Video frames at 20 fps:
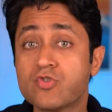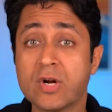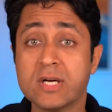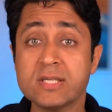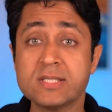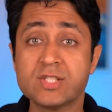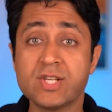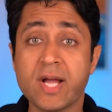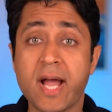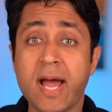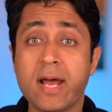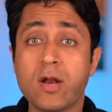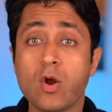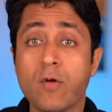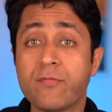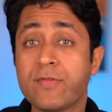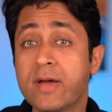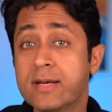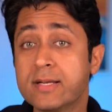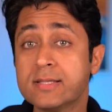trust and
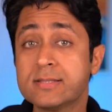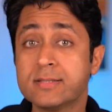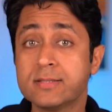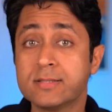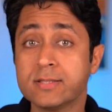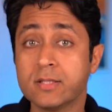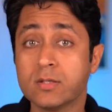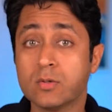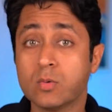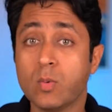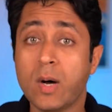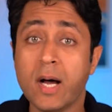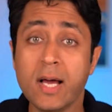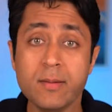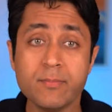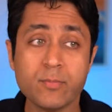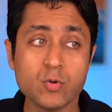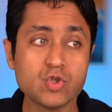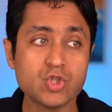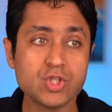authenticity
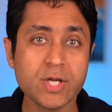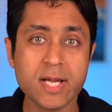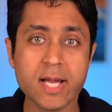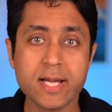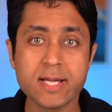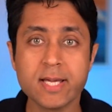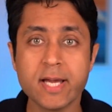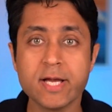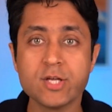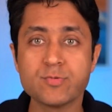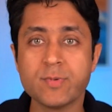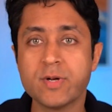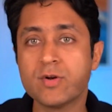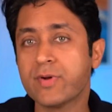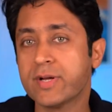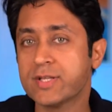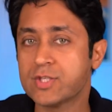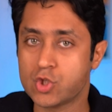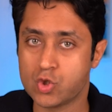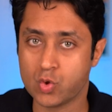while boosting
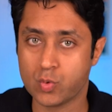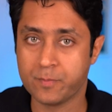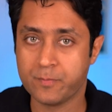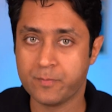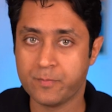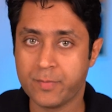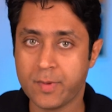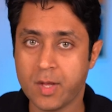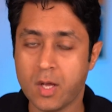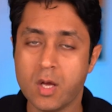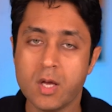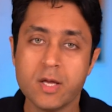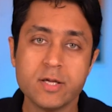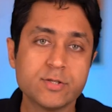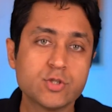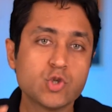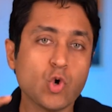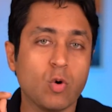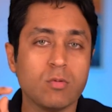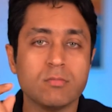engagement rates too.
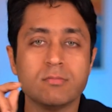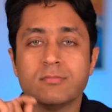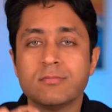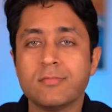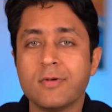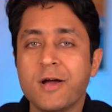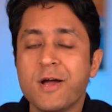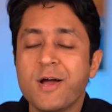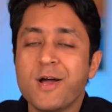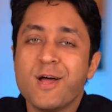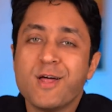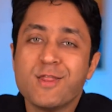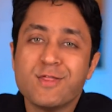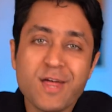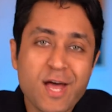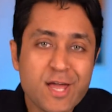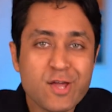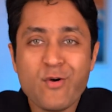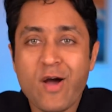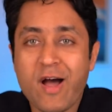So,
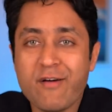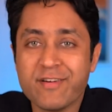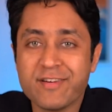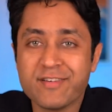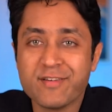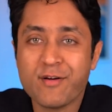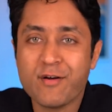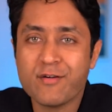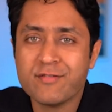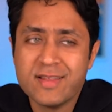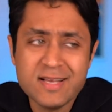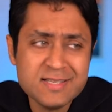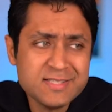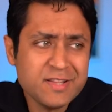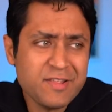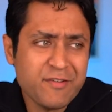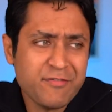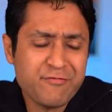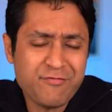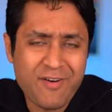there you have it. These
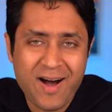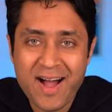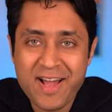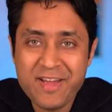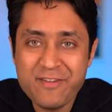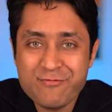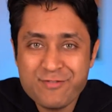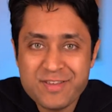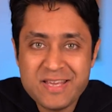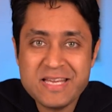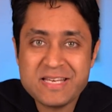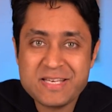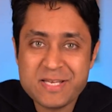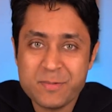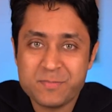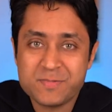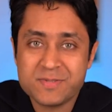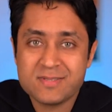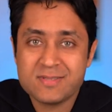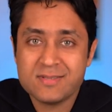are the 5 key
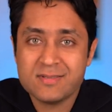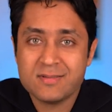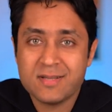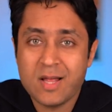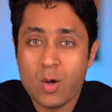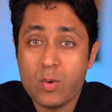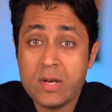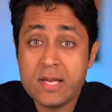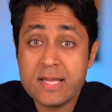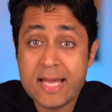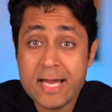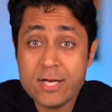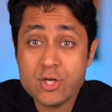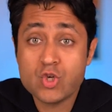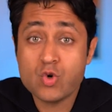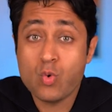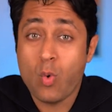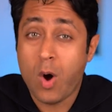tips that will get